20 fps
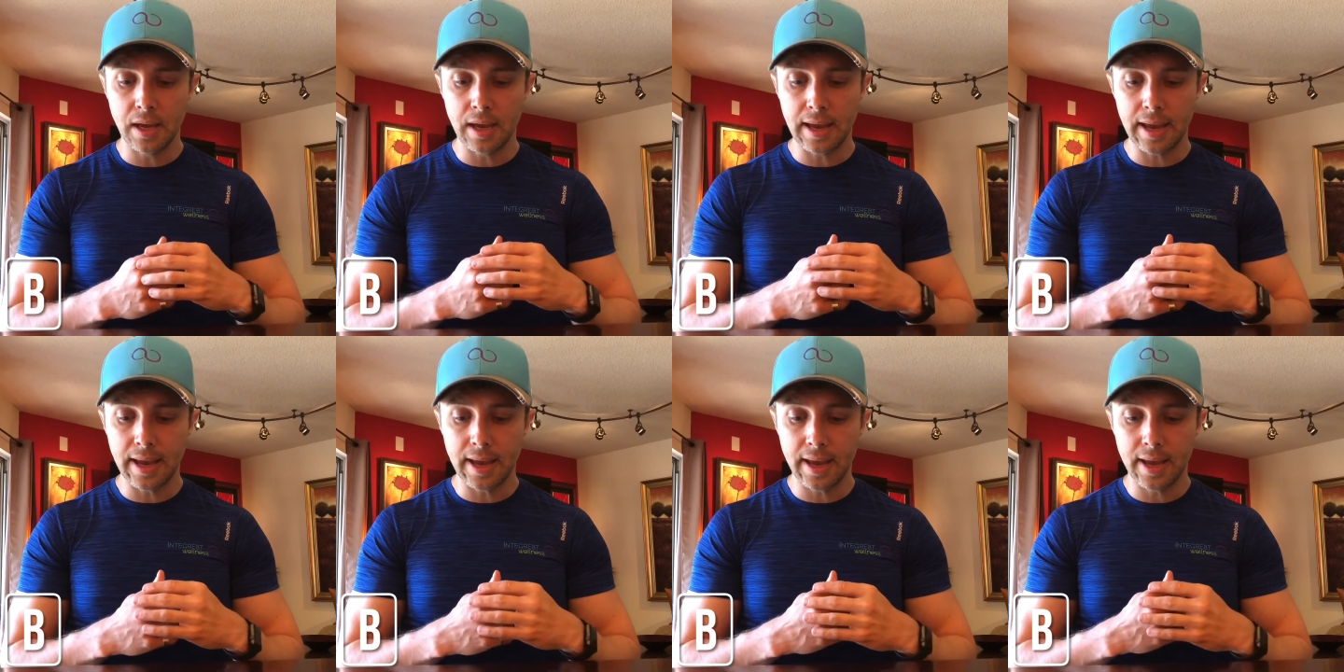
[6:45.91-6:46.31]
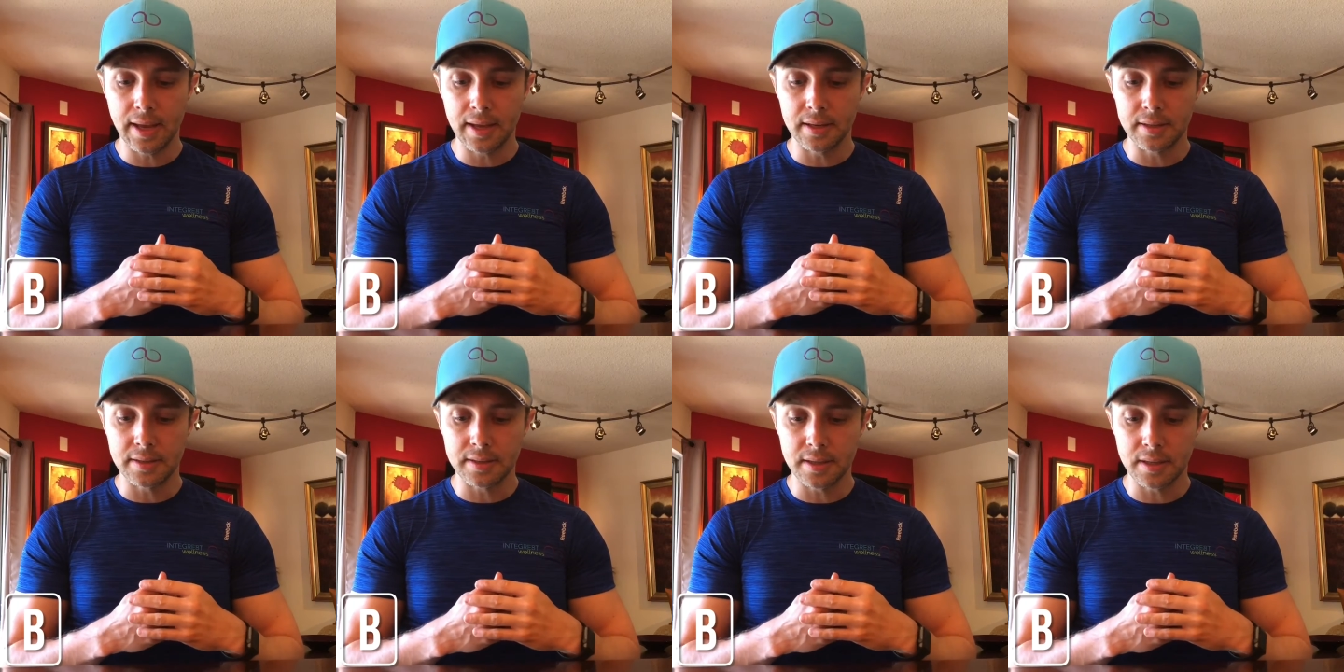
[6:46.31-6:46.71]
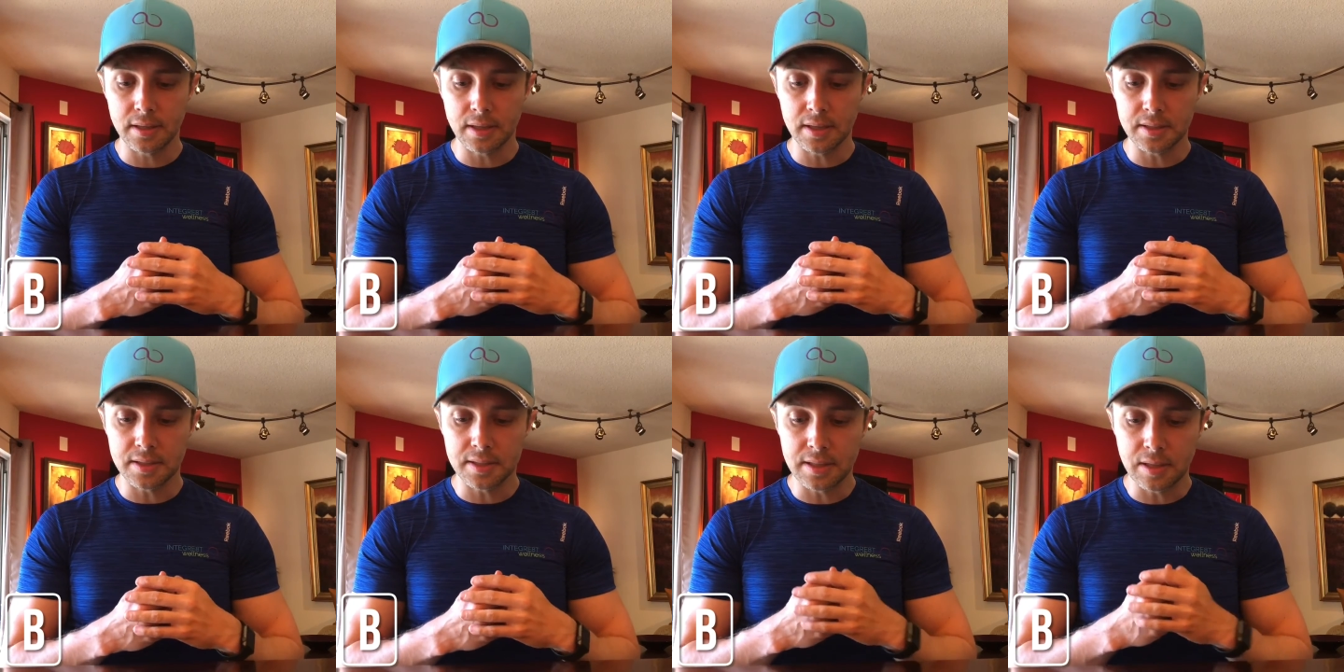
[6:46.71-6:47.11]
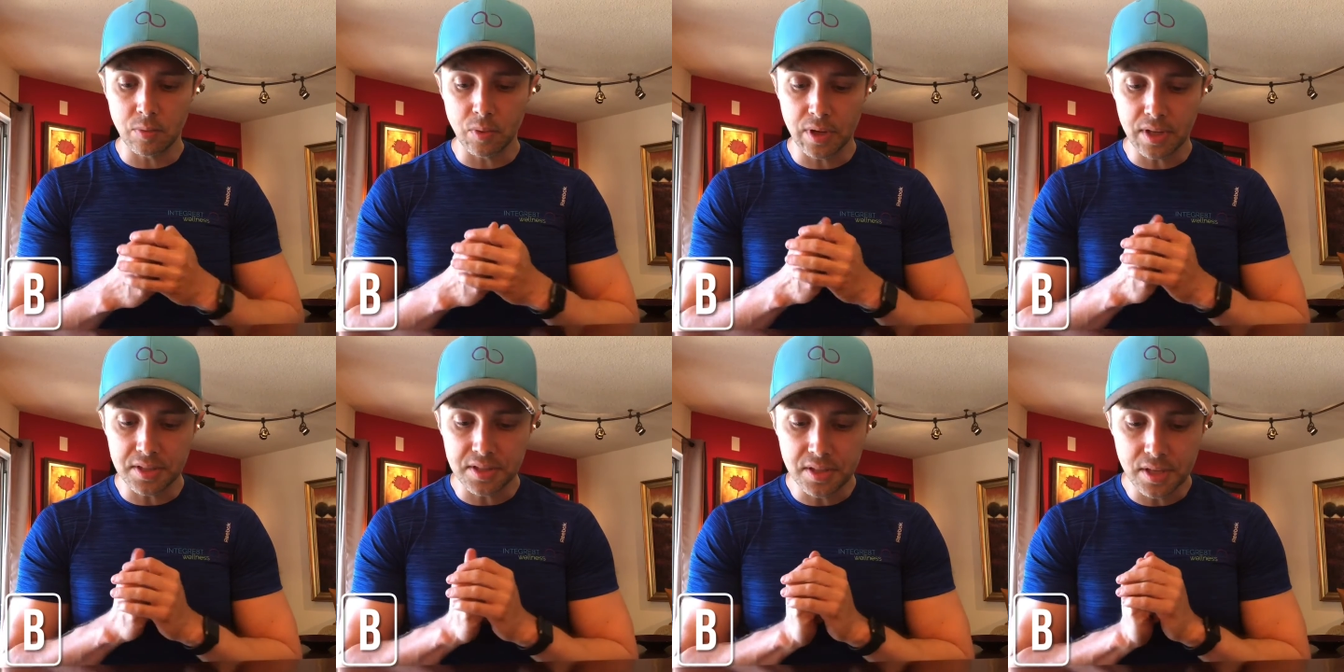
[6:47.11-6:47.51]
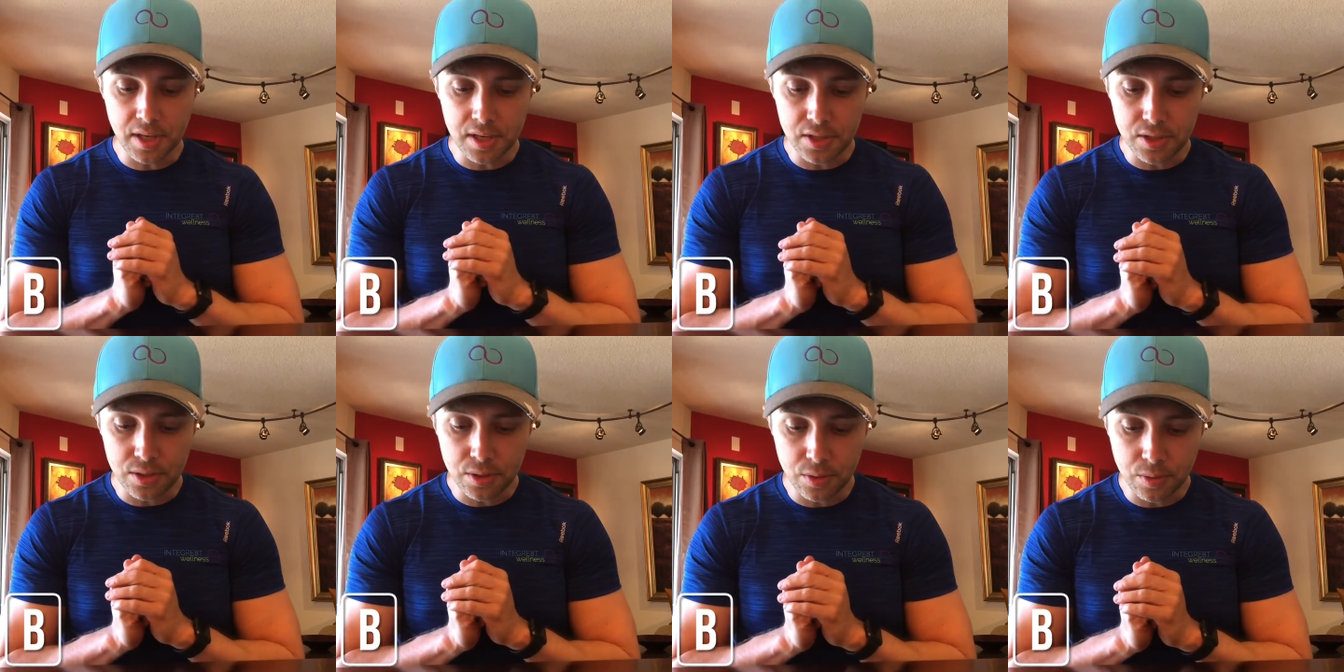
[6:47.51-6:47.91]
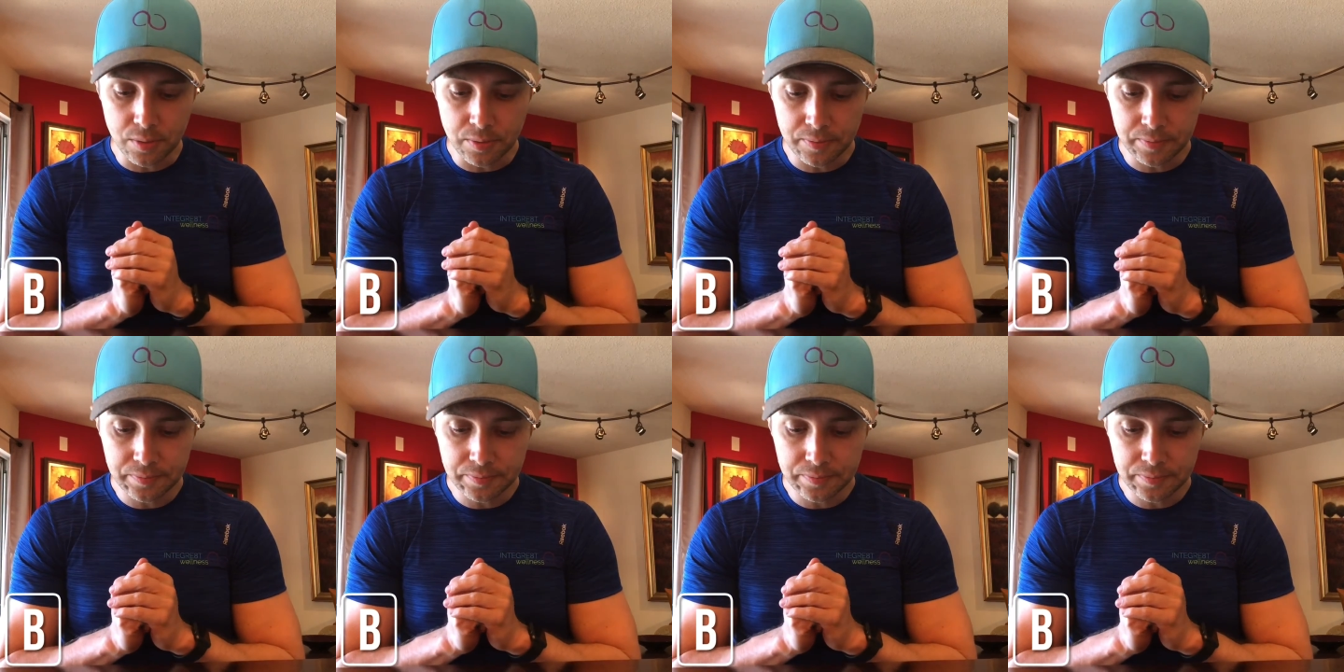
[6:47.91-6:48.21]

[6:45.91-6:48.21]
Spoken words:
And let's see, what else did I do?